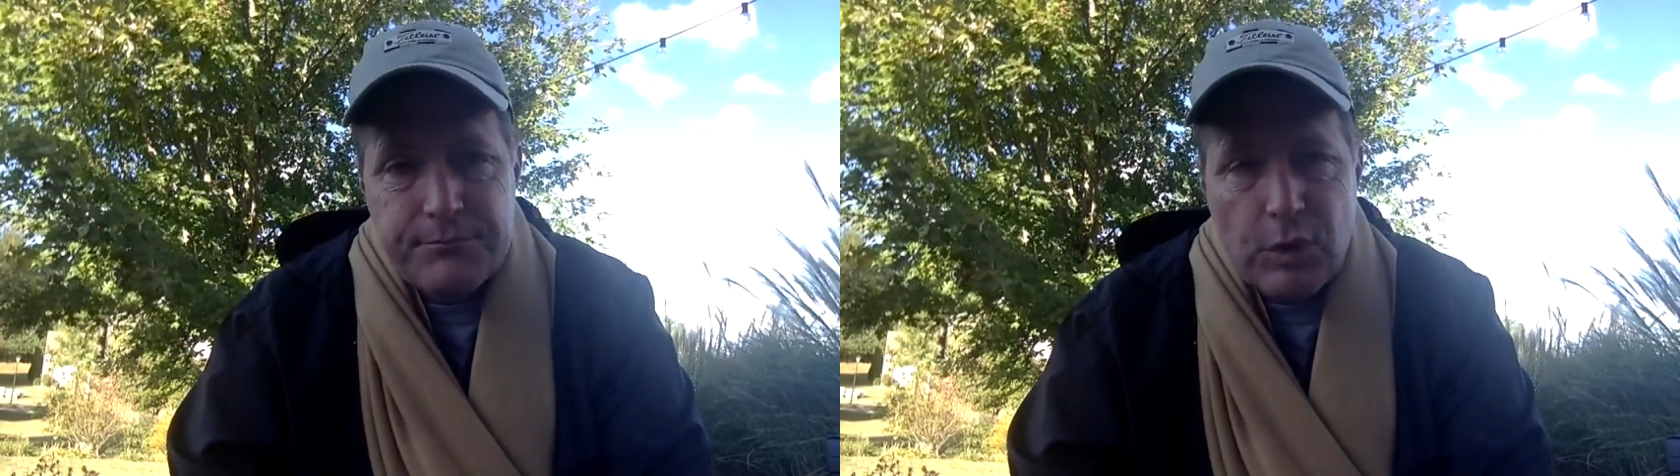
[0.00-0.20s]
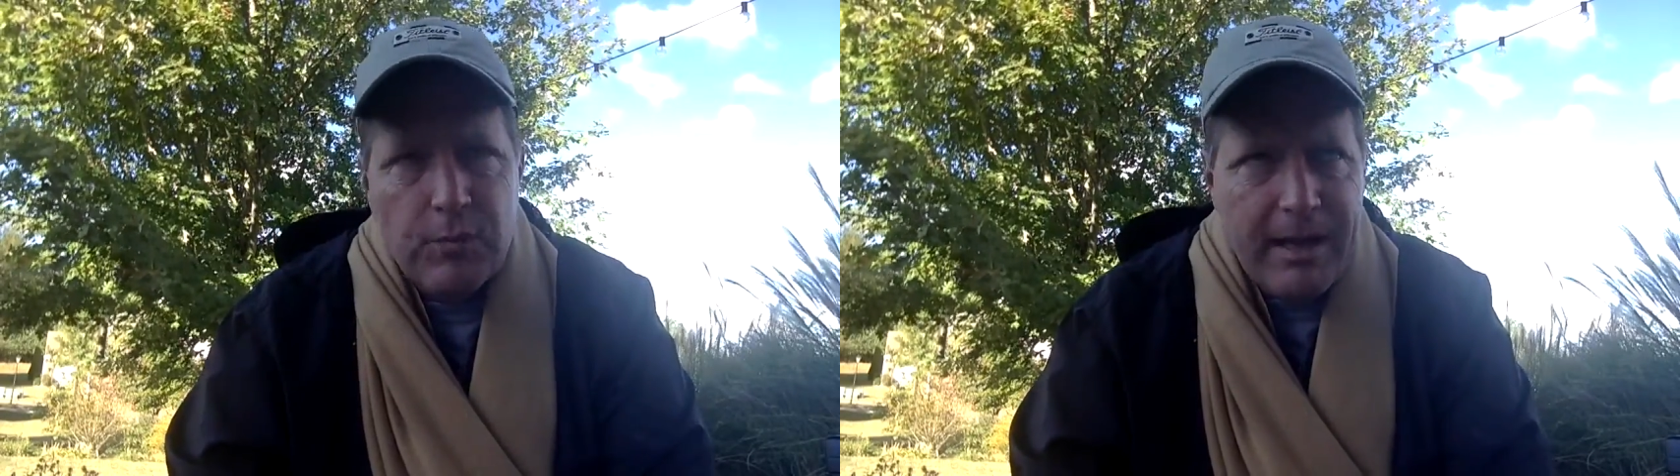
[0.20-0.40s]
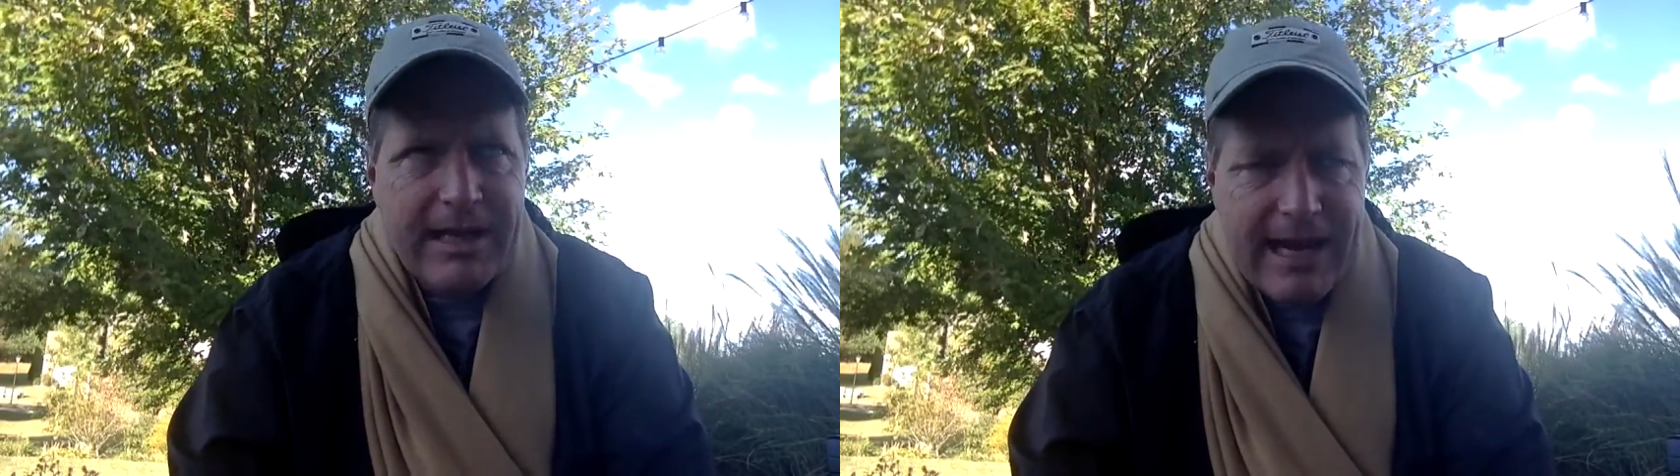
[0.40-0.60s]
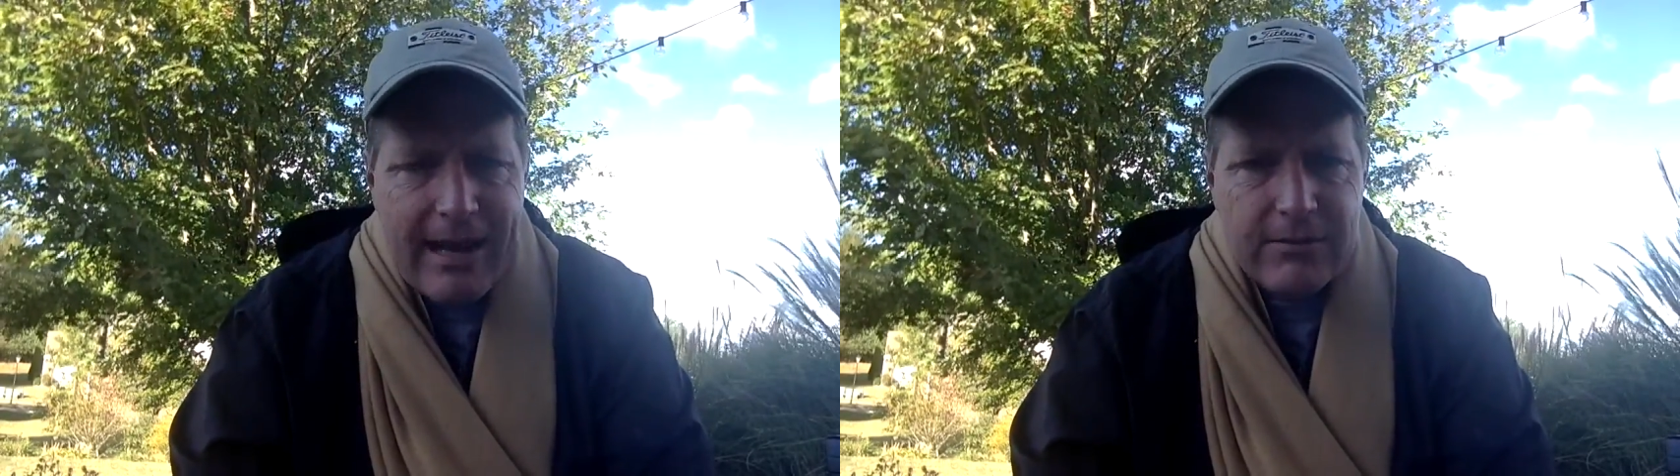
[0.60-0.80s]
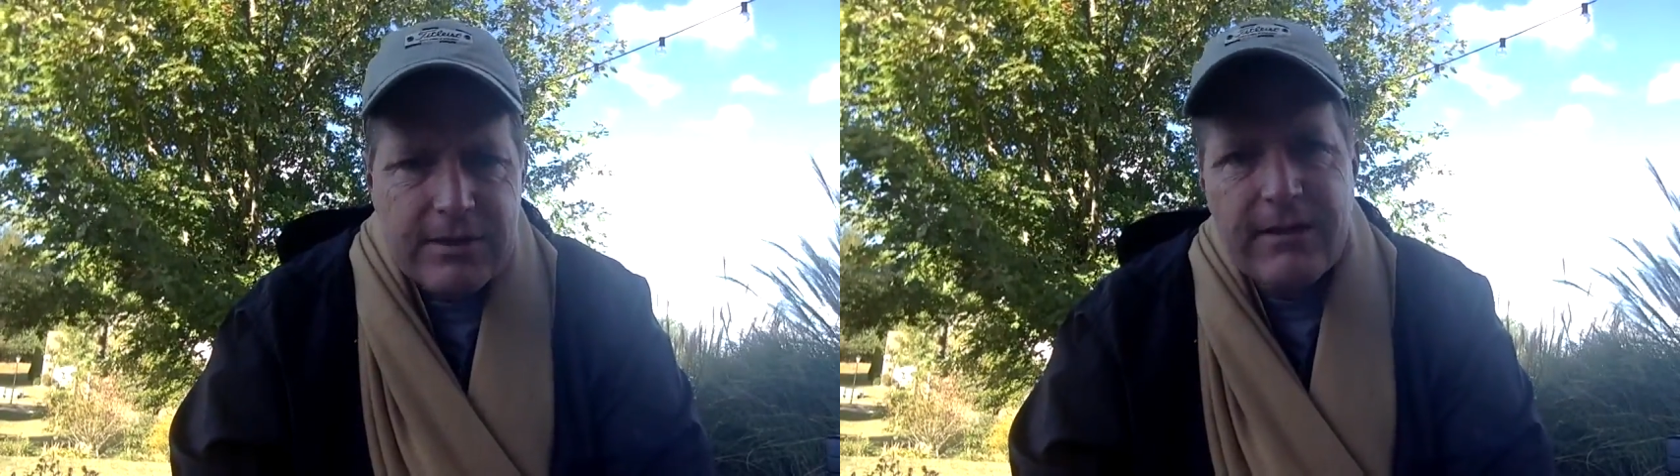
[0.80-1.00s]
or made an
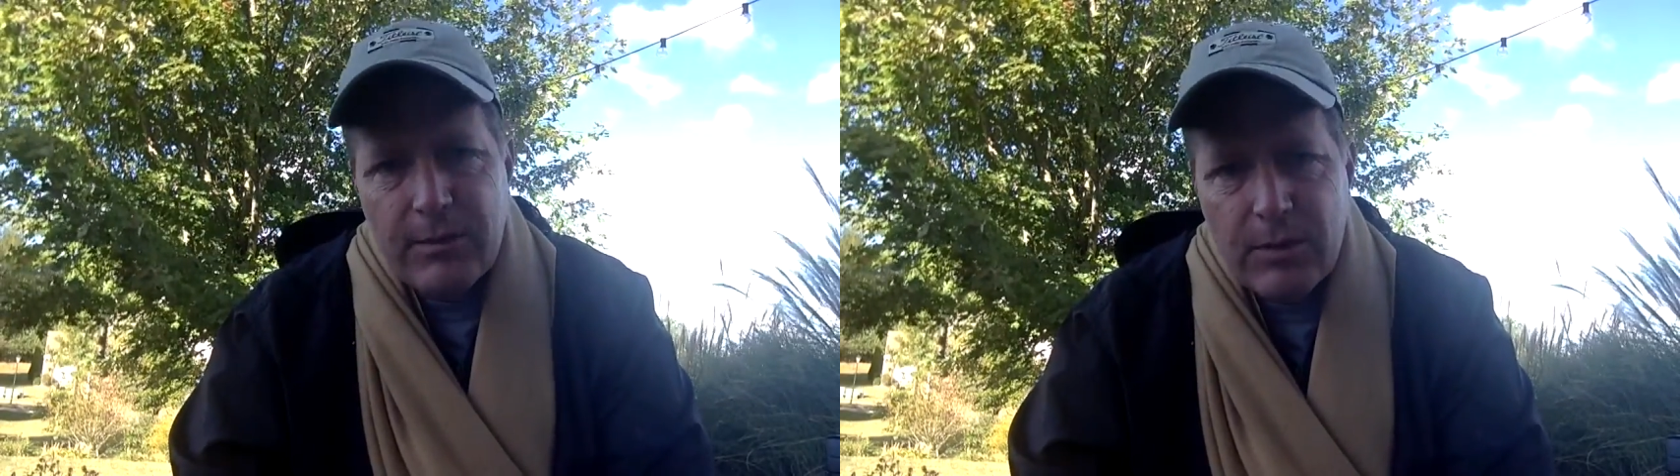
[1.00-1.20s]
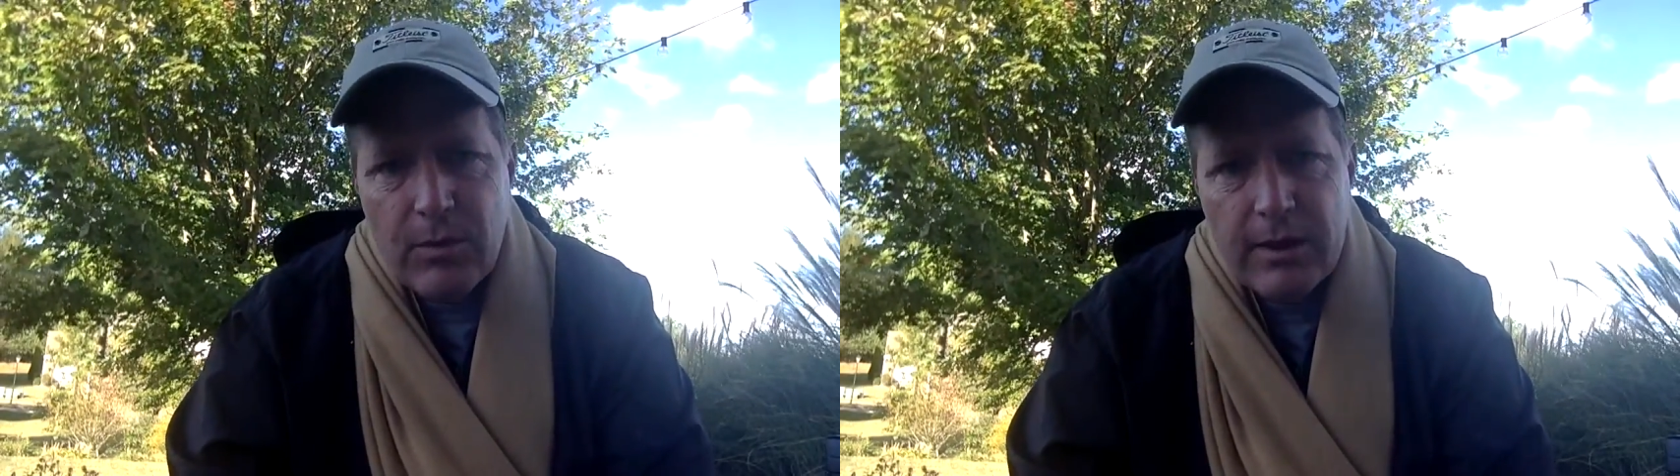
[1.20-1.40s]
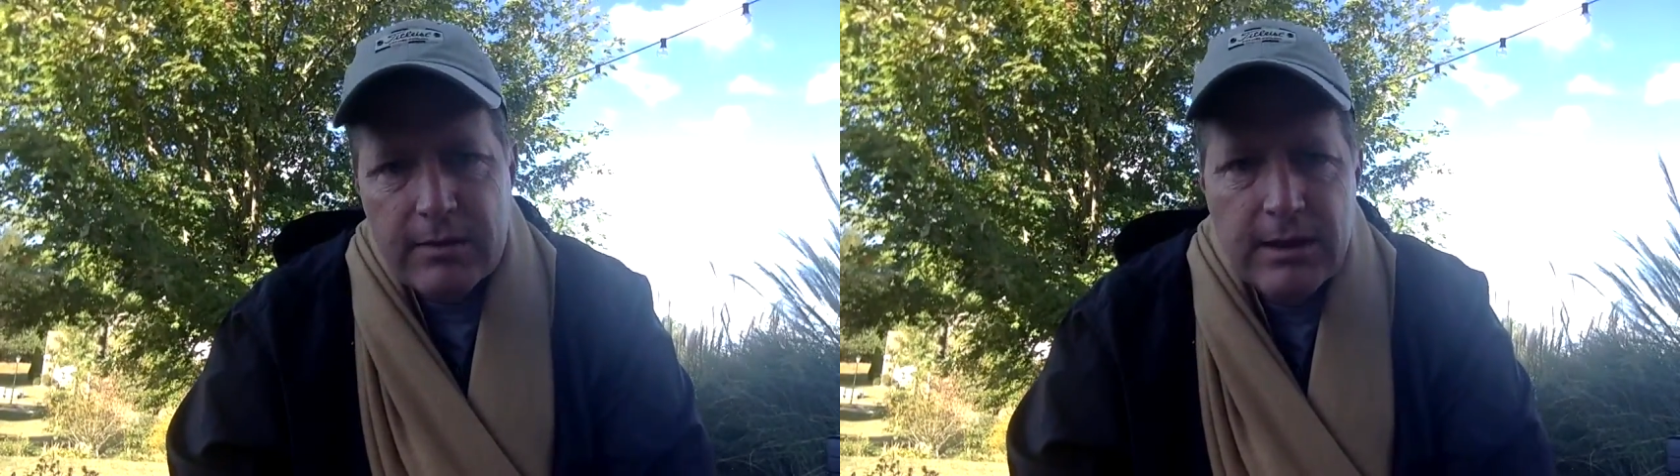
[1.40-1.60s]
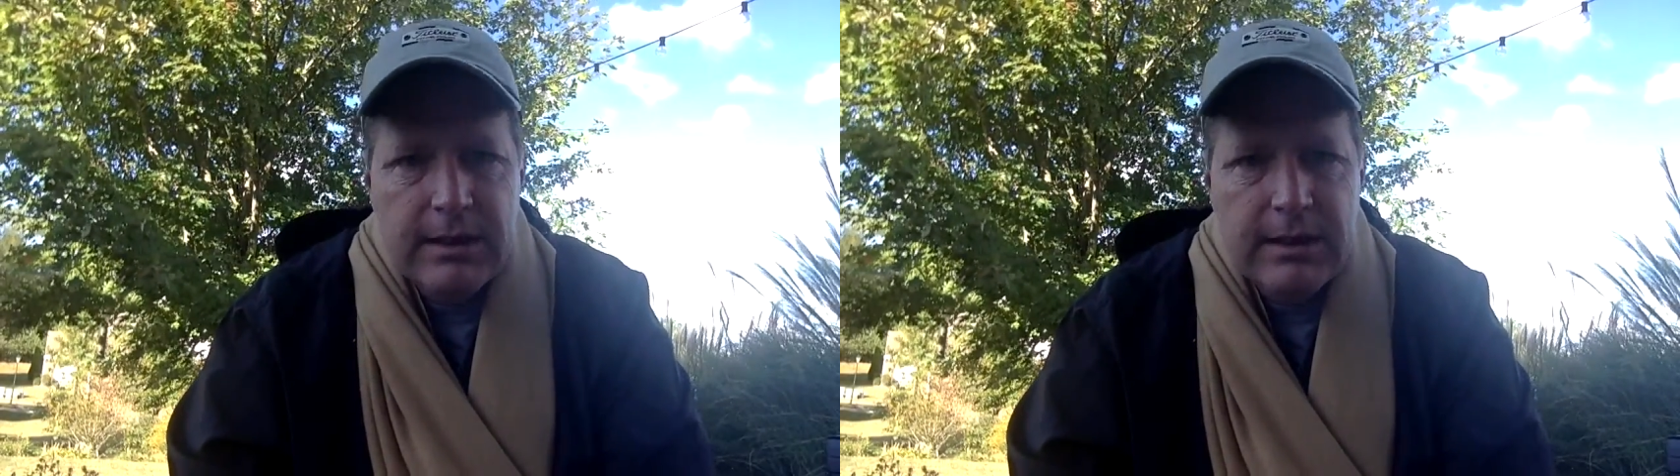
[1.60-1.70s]
out, and then we won